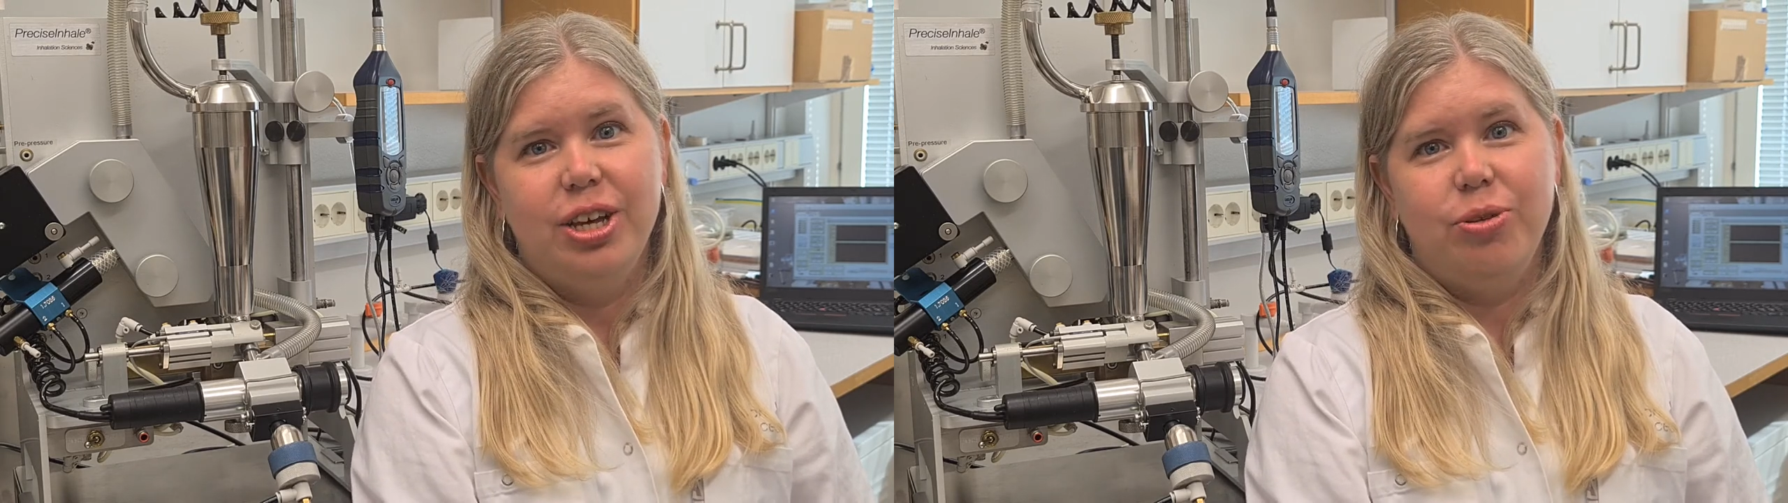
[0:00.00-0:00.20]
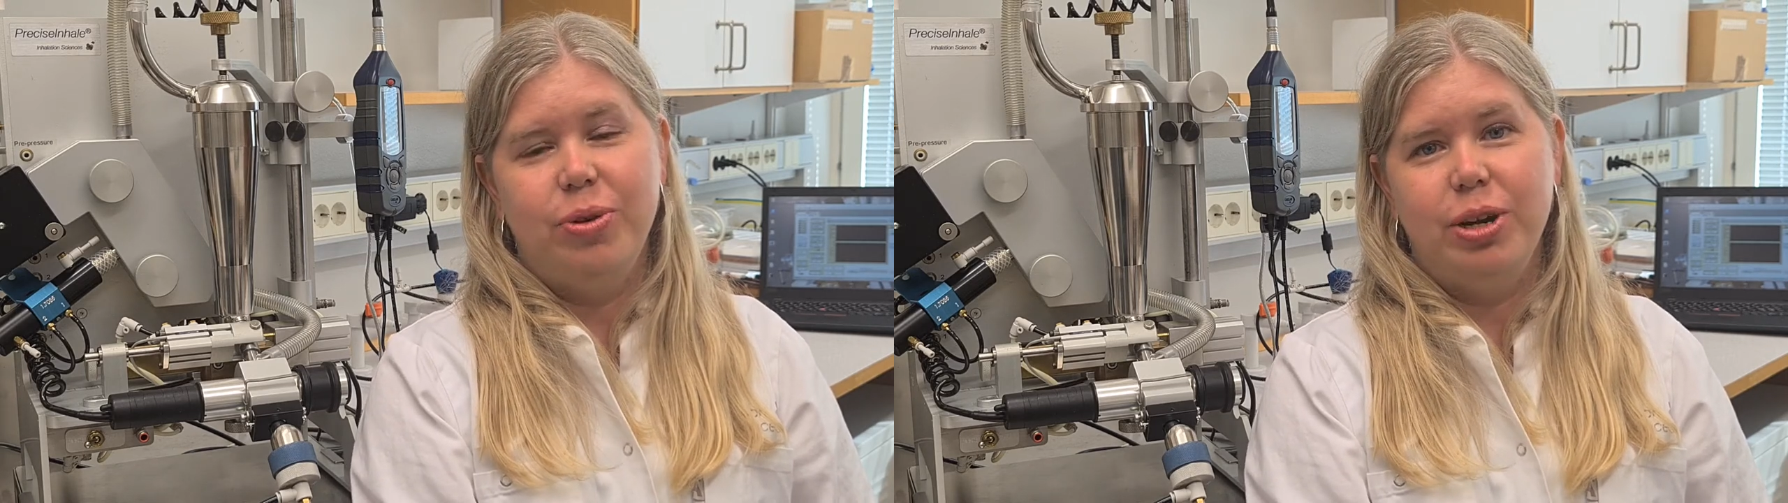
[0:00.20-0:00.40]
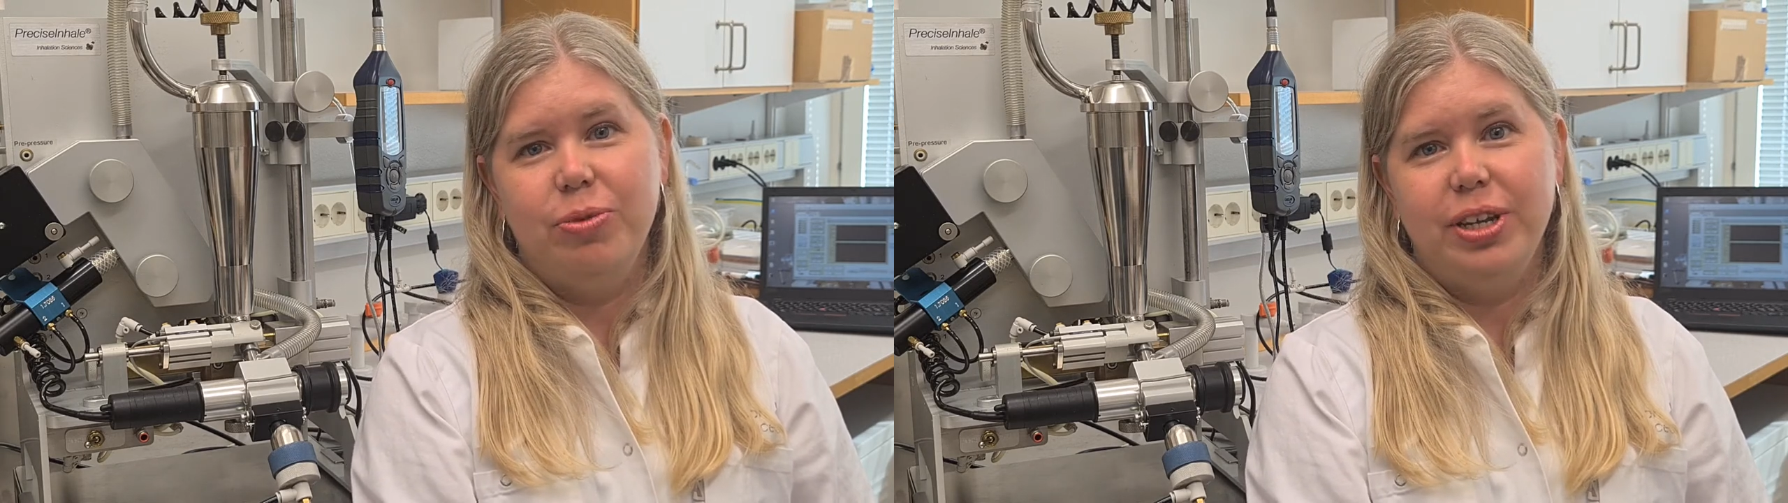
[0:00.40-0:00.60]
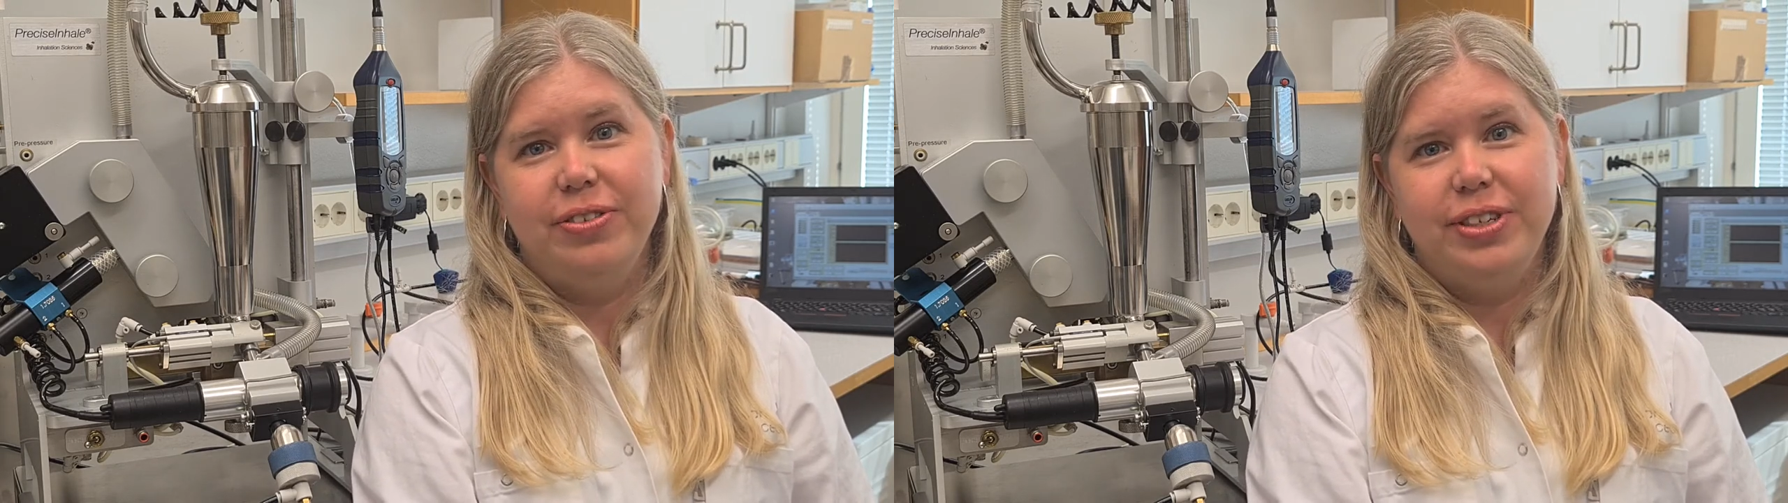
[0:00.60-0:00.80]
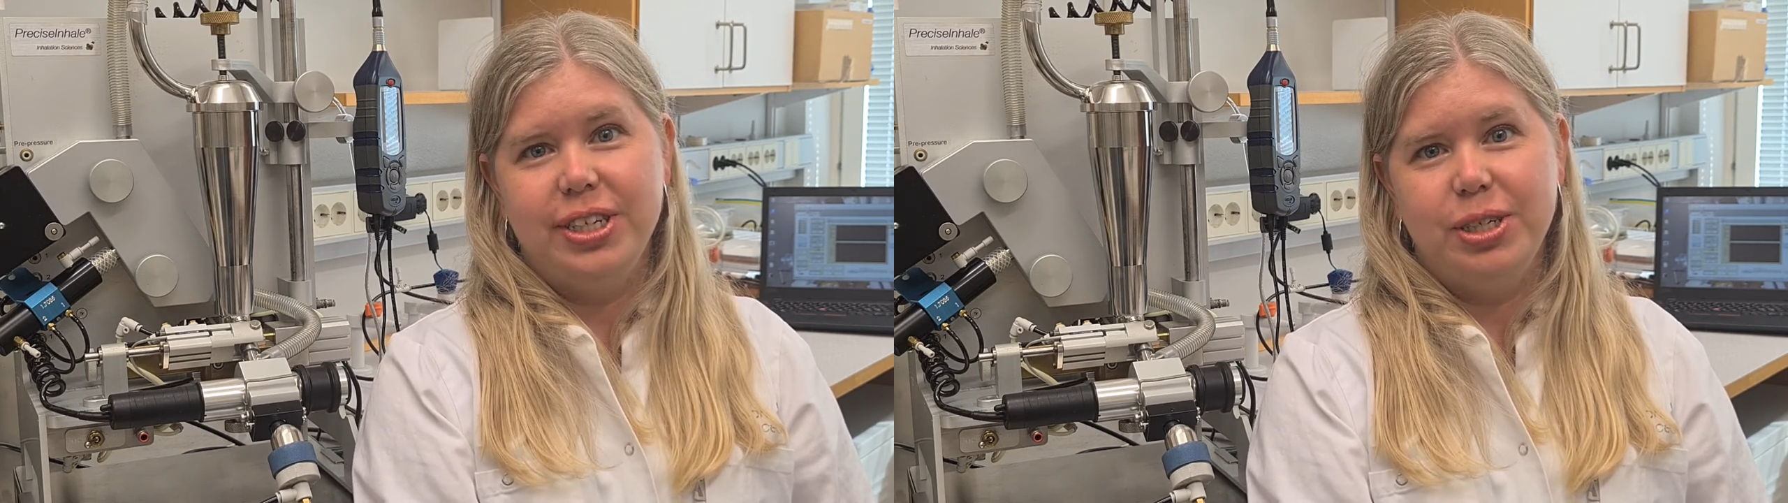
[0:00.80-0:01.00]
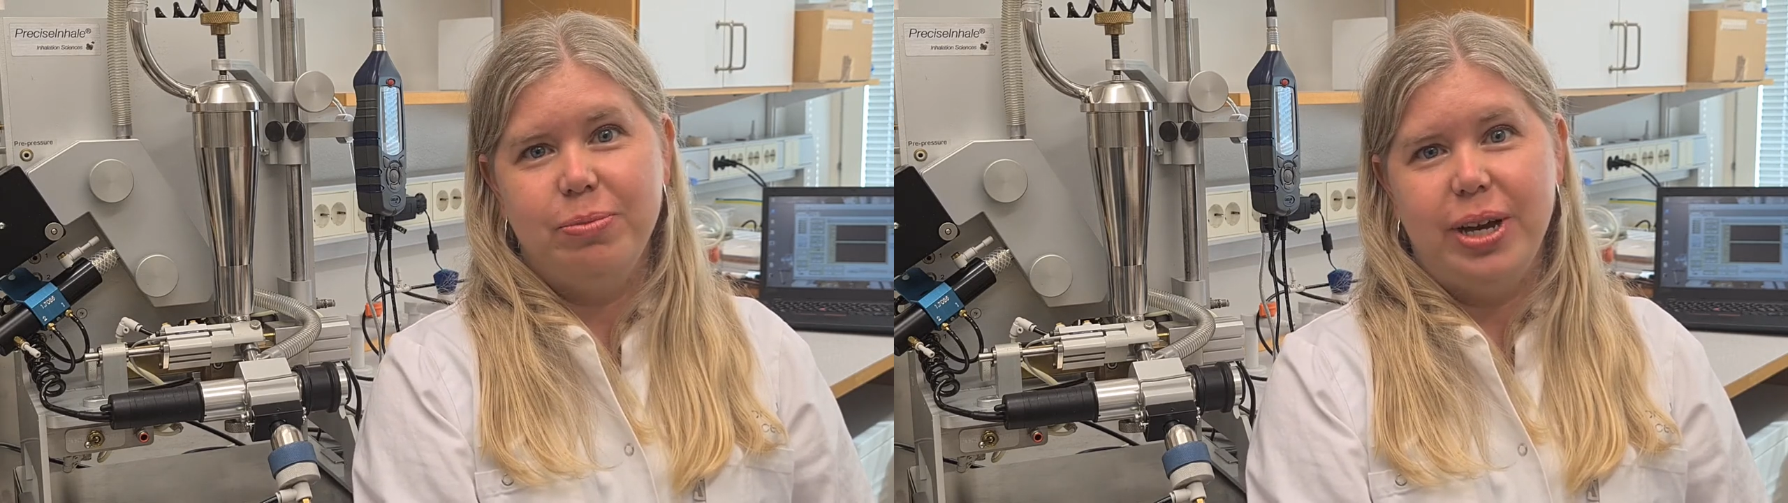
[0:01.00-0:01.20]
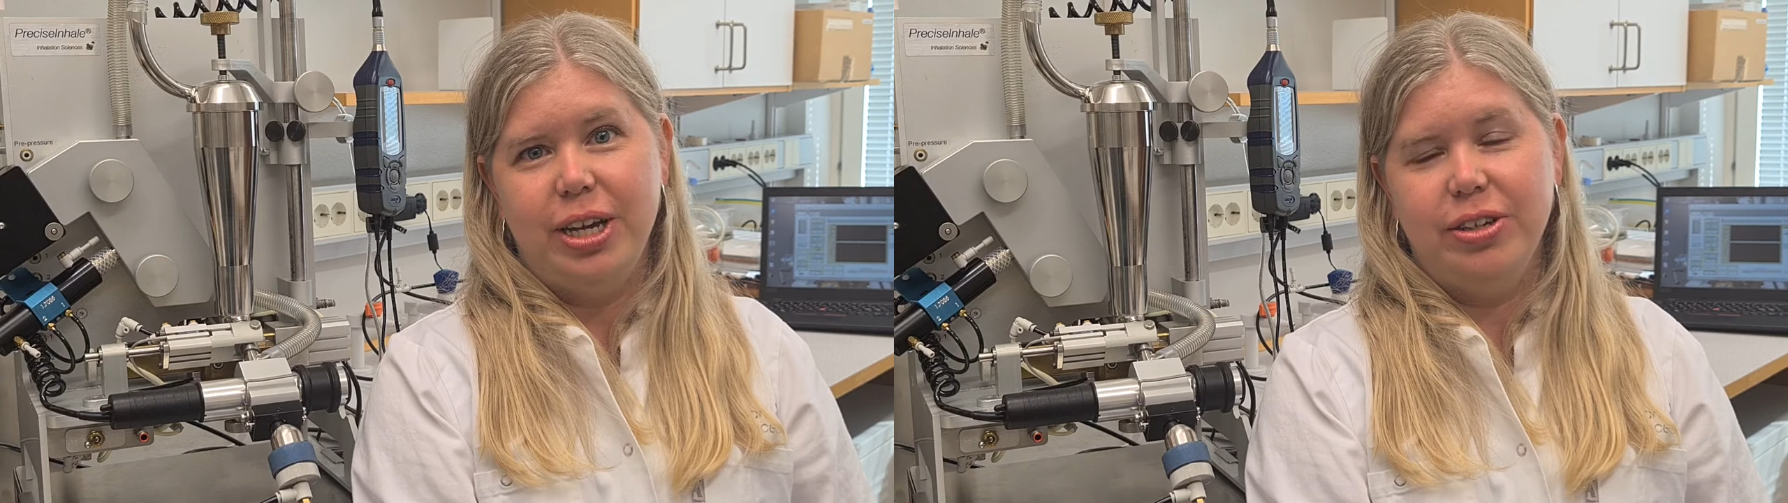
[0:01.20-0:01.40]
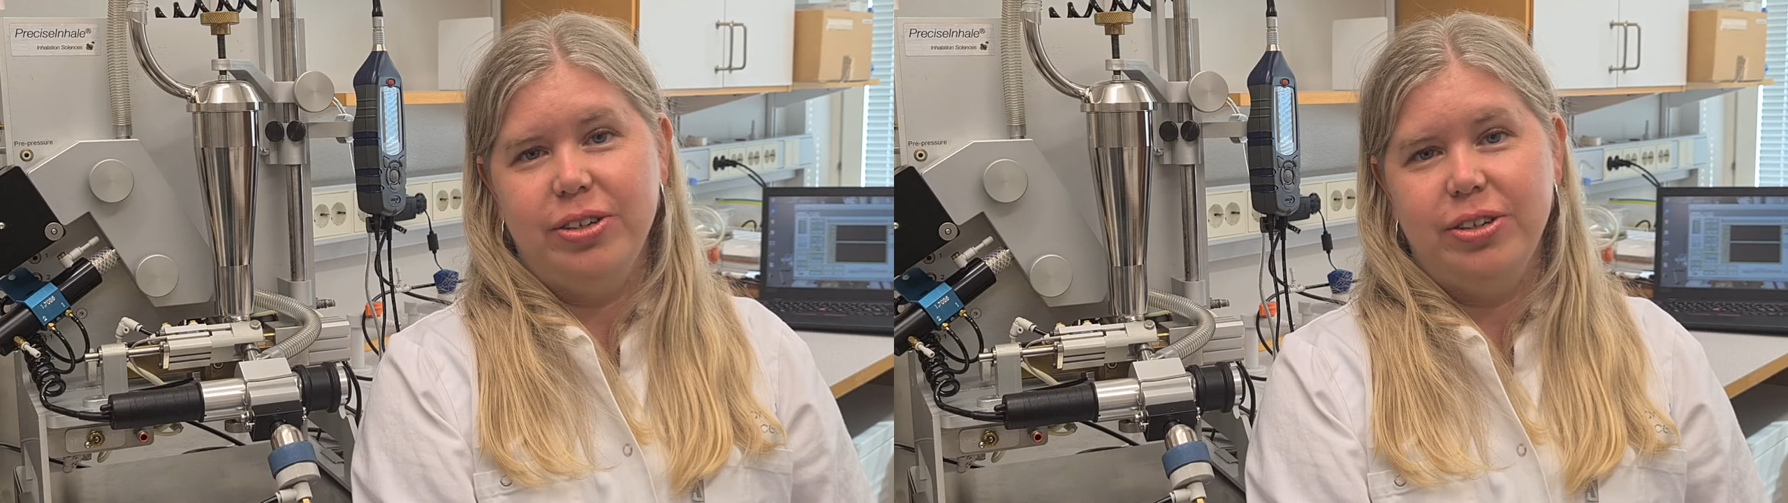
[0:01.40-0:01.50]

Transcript: where we determine